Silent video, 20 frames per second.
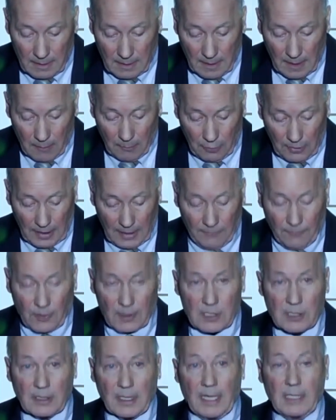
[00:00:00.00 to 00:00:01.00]
and played for the
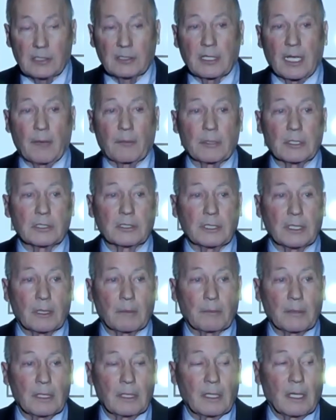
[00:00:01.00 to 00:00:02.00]
state championship
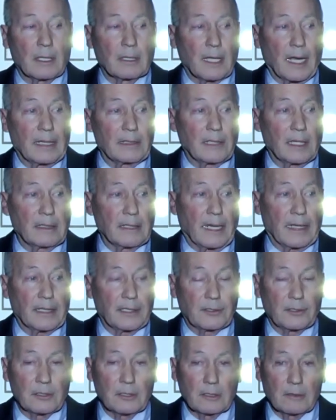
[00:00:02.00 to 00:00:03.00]
in
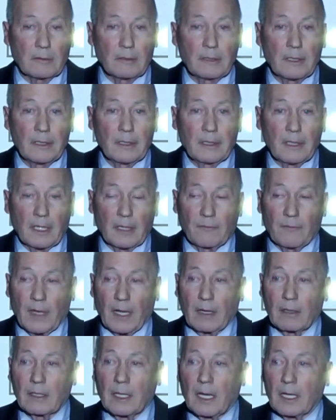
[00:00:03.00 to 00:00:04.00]
1982 in
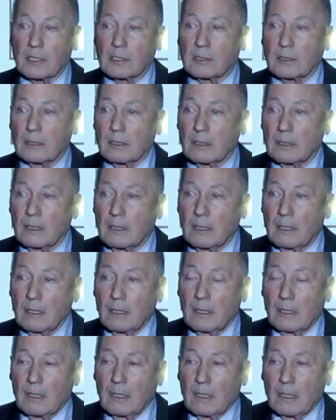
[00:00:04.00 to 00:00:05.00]
Valdosta,
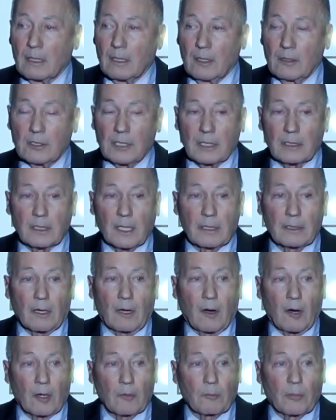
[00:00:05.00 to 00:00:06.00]
losing another
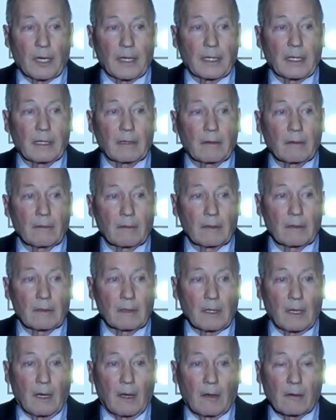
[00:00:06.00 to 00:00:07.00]
heartbreaking
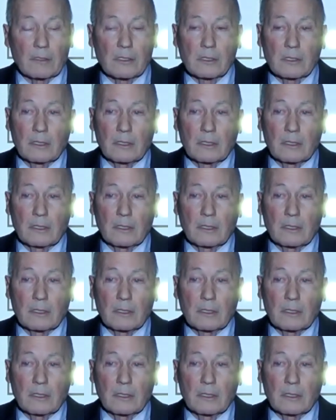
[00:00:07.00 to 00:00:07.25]
loss